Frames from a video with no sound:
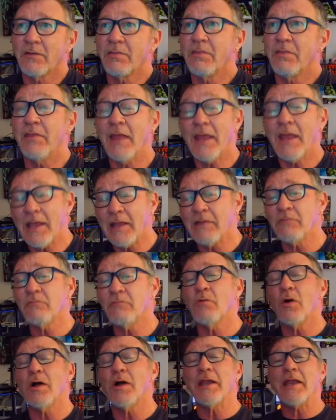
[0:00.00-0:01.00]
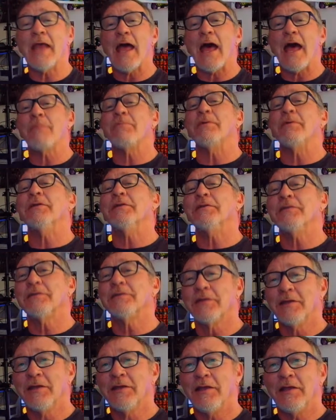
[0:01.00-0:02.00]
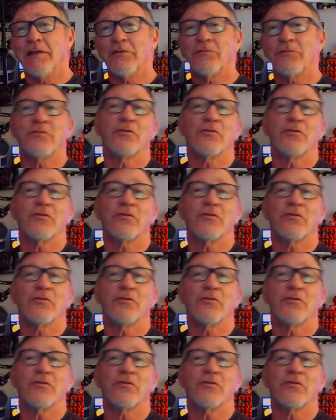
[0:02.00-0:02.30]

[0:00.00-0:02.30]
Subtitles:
Then what happened is